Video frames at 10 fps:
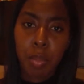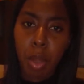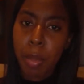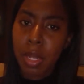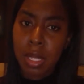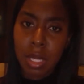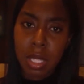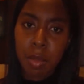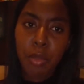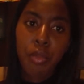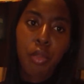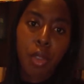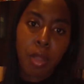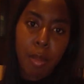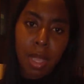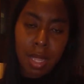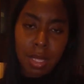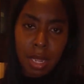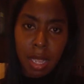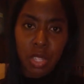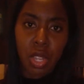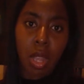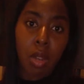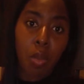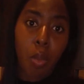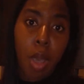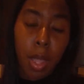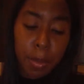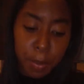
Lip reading: properties before you make a selection on one.